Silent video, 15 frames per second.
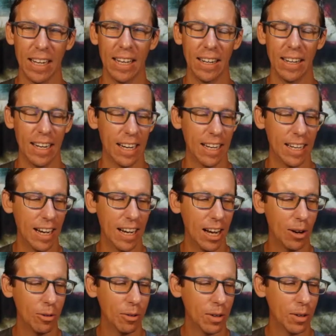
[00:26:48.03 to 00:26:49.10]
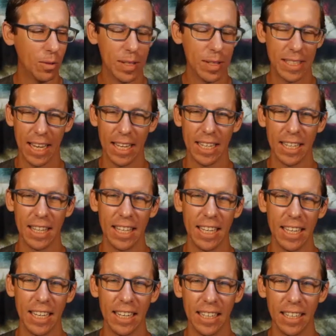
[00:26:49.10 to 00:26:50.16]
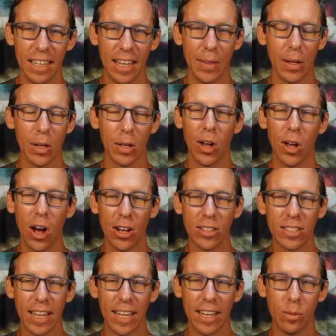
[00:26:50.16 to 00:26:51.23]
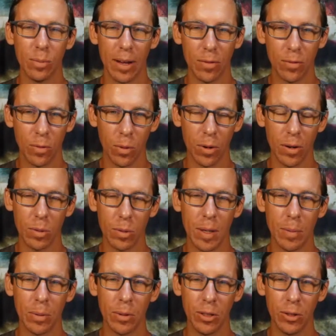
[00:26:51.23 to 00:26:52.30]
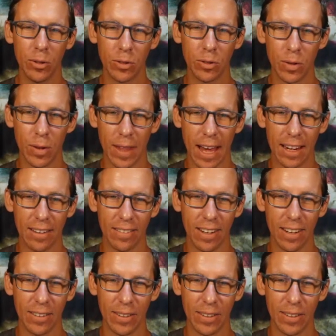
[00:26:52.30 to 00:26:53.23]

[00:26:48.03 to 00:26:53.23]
I, and I I always hated the the law scale metaphor that people use for that, right?